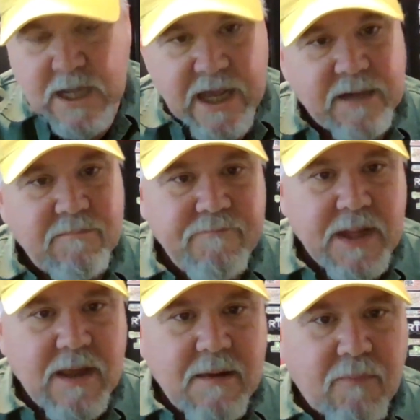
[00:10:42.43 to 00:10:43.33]
hit
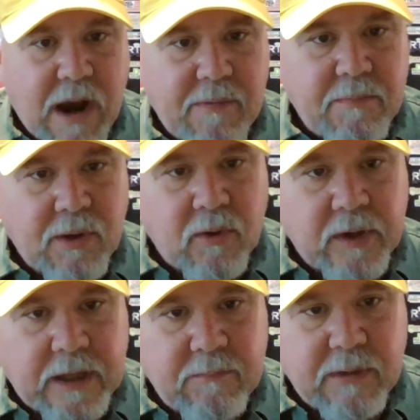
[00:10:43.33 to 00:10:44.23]

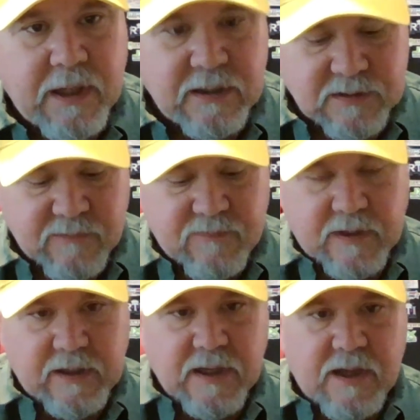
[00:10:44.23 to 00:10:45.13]
probability because of
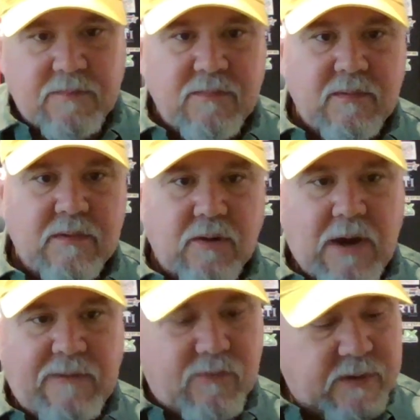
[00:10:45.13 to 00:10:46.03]
the
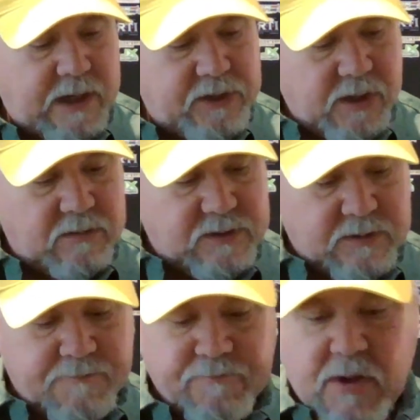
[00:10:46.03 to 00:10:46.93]
rifle that I chose.
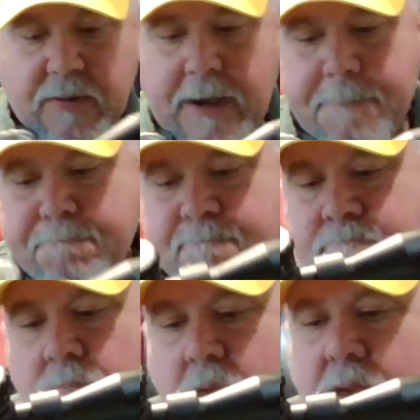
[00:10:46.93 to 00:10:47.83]
Okay,
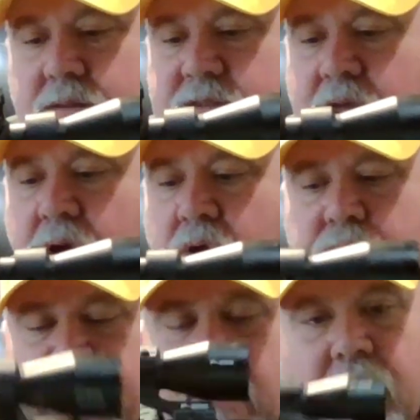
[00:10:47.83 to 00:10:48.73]

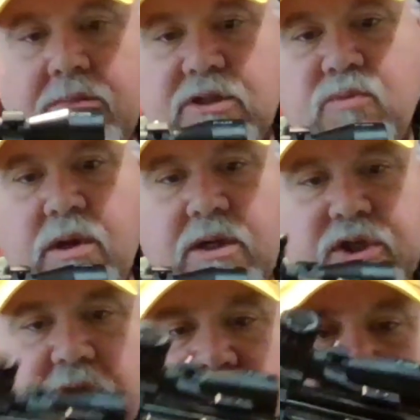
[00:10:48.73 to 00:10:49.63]
so anyway, just wanted to share